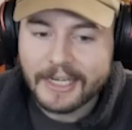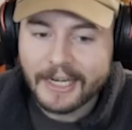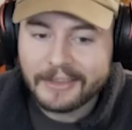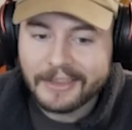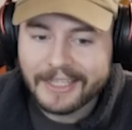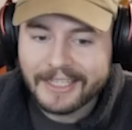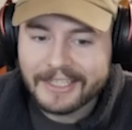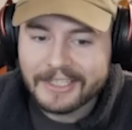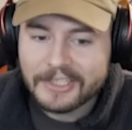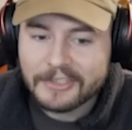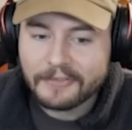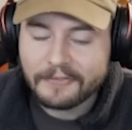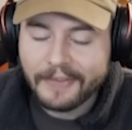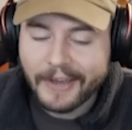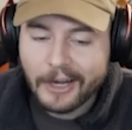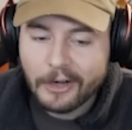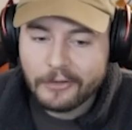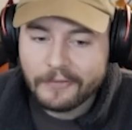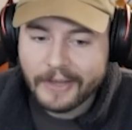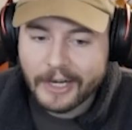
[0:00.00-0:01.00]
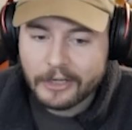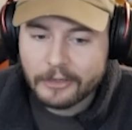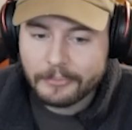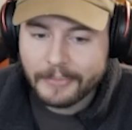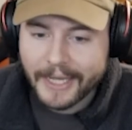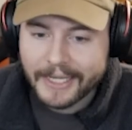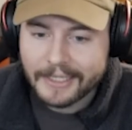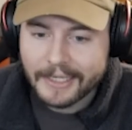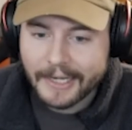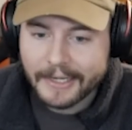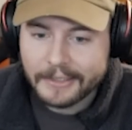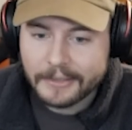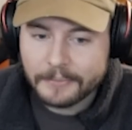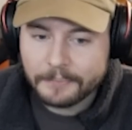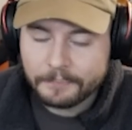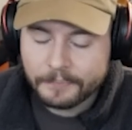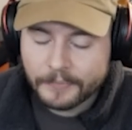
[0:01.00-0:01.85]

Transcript: I think it's a very, very bad item.